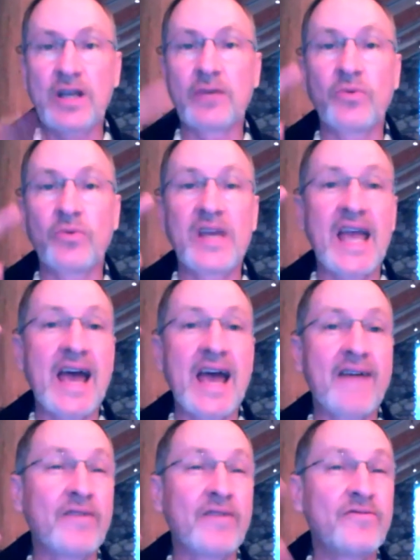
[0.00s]
and we
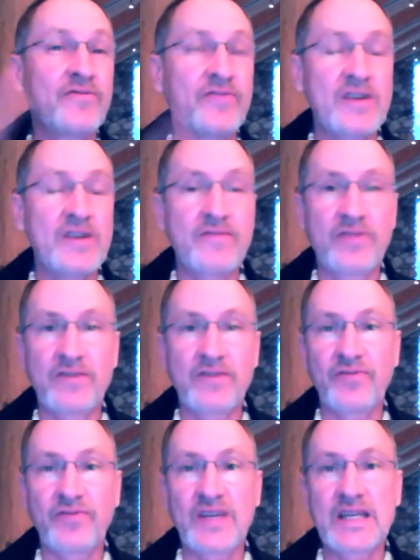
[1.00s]
have a vivid
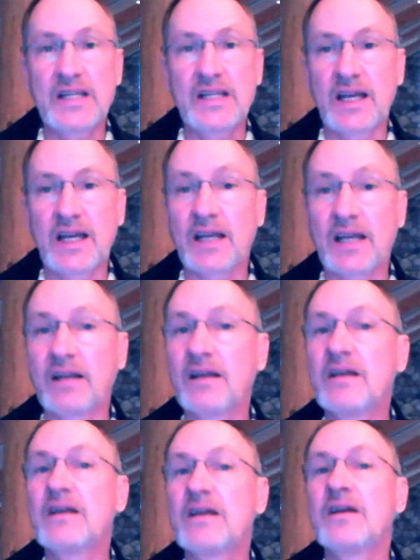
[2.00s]
feeling.